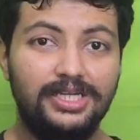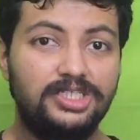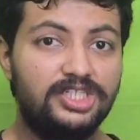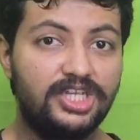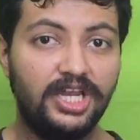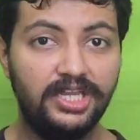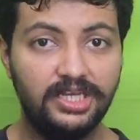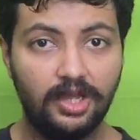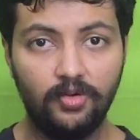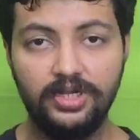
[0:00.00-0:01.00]
shady
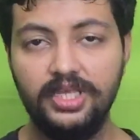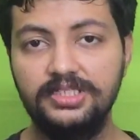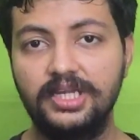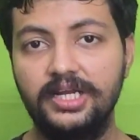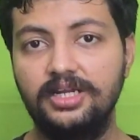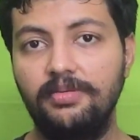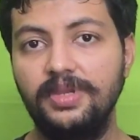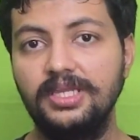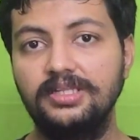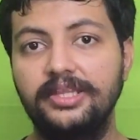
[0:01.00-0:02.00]
nowadays are
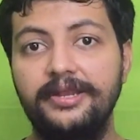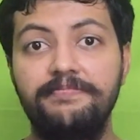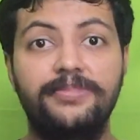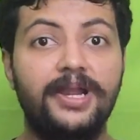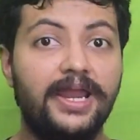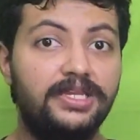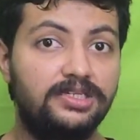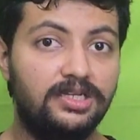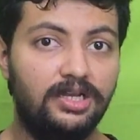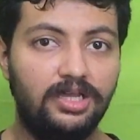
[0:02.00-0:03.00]
coming. That bright
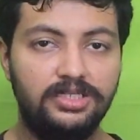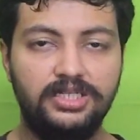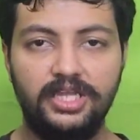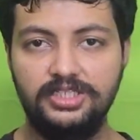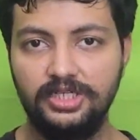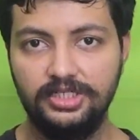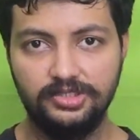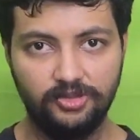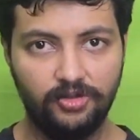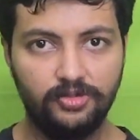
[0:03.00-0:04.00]
color texture
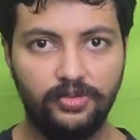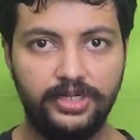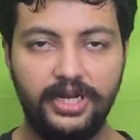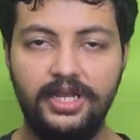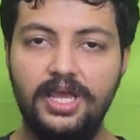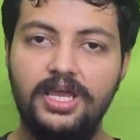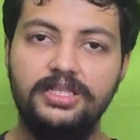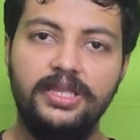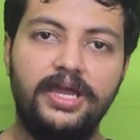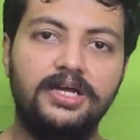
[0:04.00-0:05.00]
is not over.
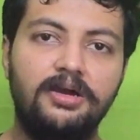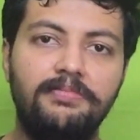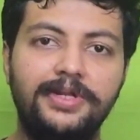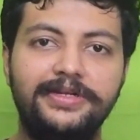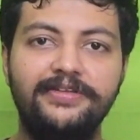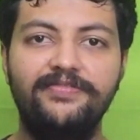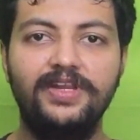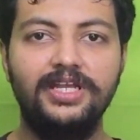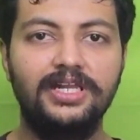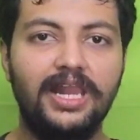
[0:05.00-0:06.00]
They are completely
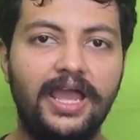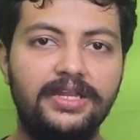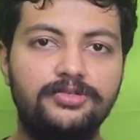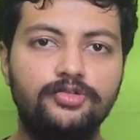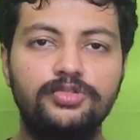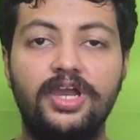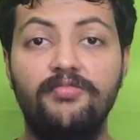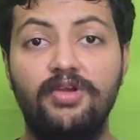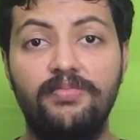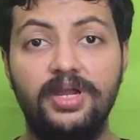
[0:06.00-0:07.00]
feeling light to the
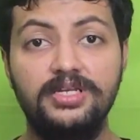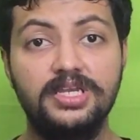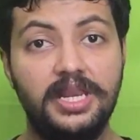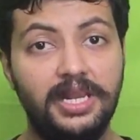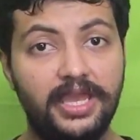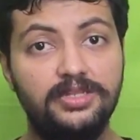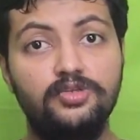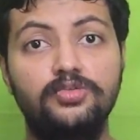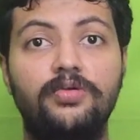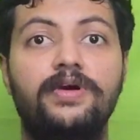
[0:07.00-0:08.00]
environment and light
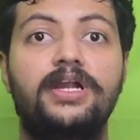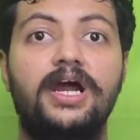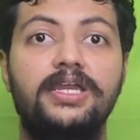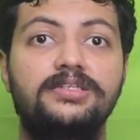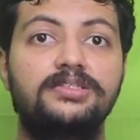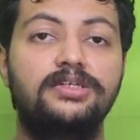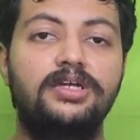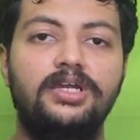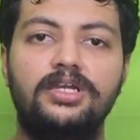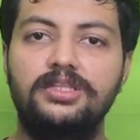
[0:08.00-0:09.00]
to our eyes.
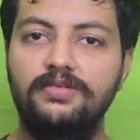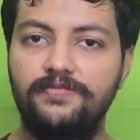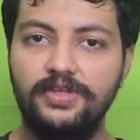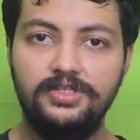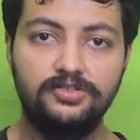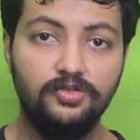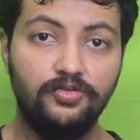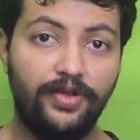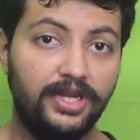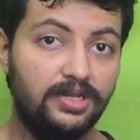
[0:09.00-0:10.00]
The fields look
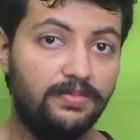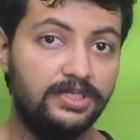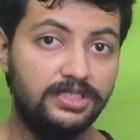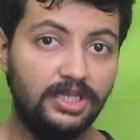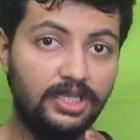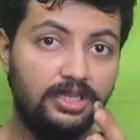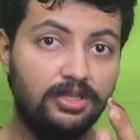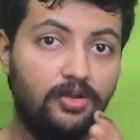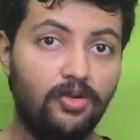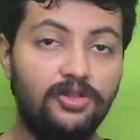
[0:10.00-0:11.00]
very amazing in
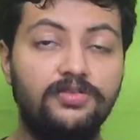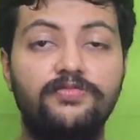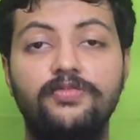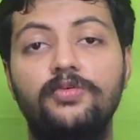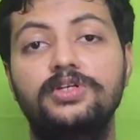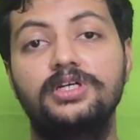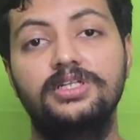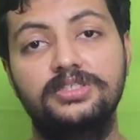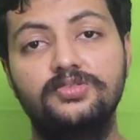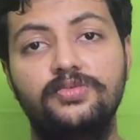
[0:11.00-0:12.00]
the all the four
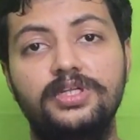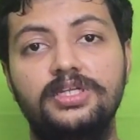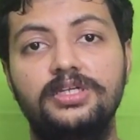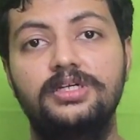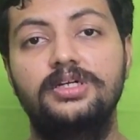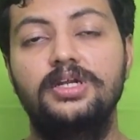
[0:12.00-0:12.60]
colors over here.